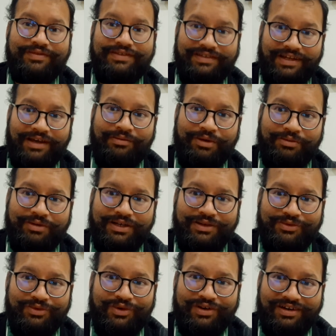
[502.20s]
everybody
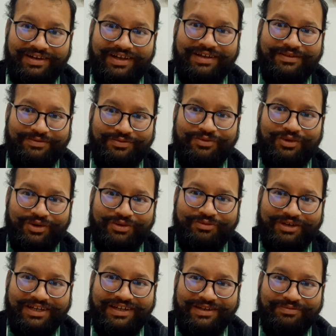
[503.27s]
want like more
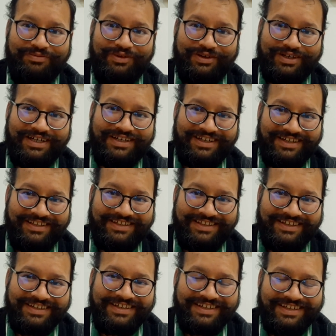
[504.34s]
money in pocket rather
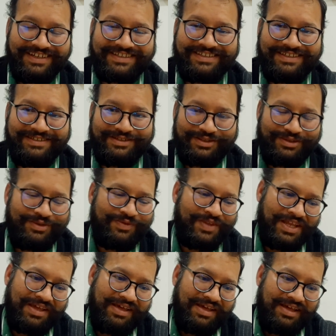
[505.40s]
than deduction. So
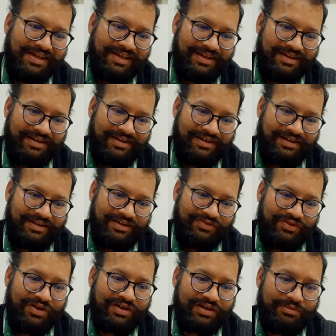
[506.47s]

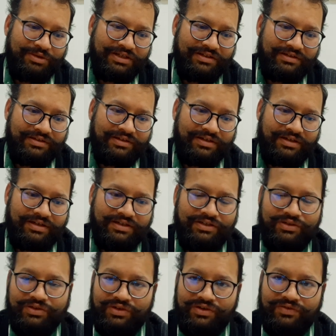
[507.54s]
if you are coming
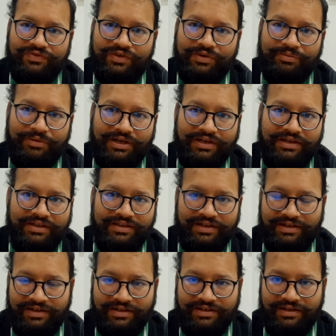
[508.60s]
Europe for money,
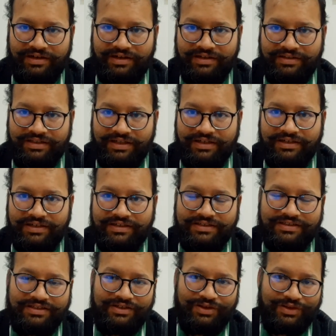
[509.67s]
then I think
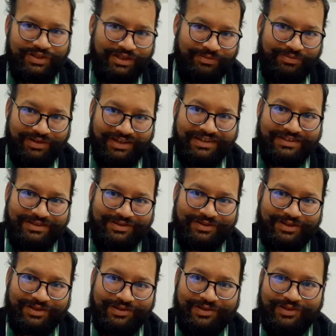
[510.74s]
it's not the place. You
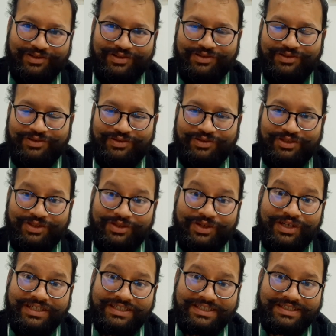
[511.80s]
can go to
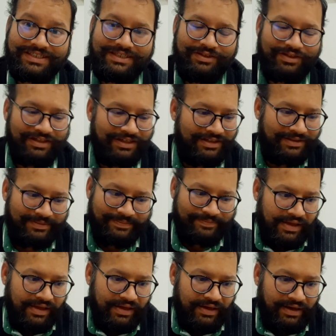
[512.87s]
US, you can
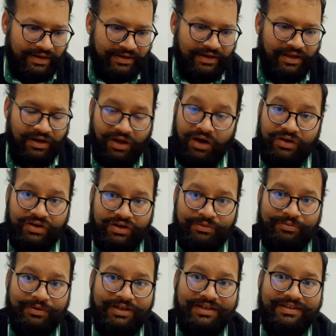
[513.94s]
earn a lot
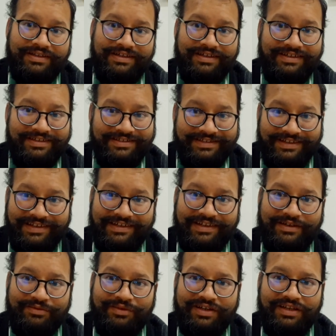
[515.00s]
of money there in
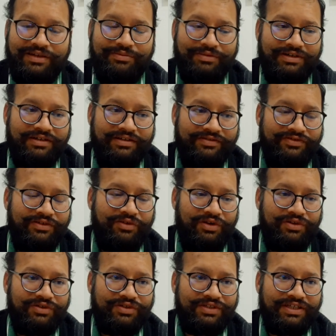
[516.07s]
Silicon Valley. But if you
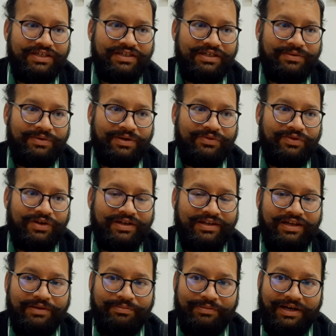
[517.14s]
want to think about
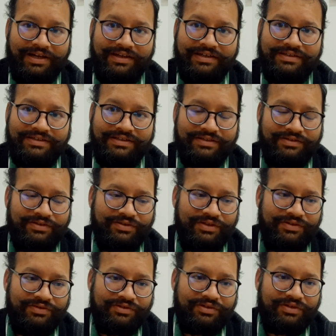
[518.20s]
work-life balance,
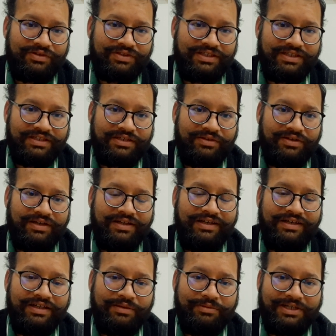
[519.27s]
if you want to think about a
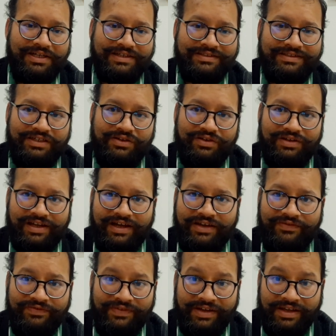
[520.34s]
little bit luxury on
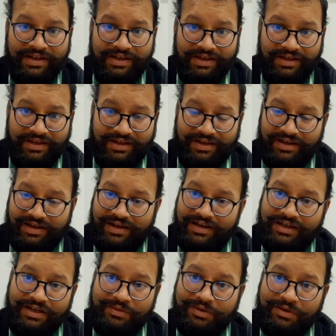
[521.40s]
life, a
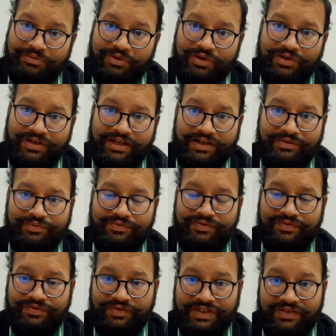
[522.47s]
little bit more
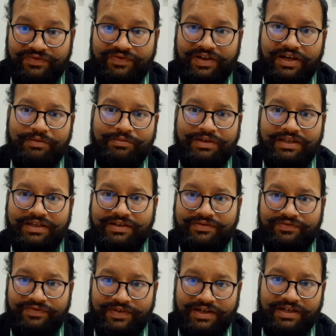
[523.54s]
time with
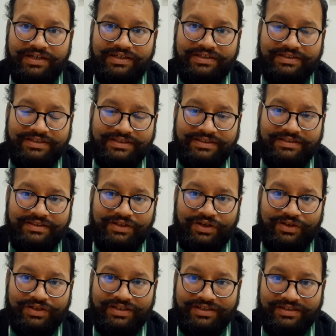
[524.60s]
family, friends,
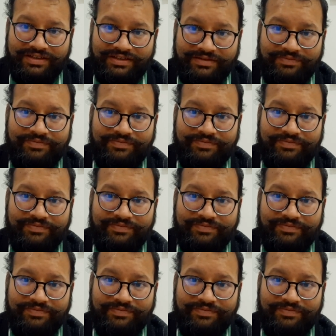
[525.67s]
daughter,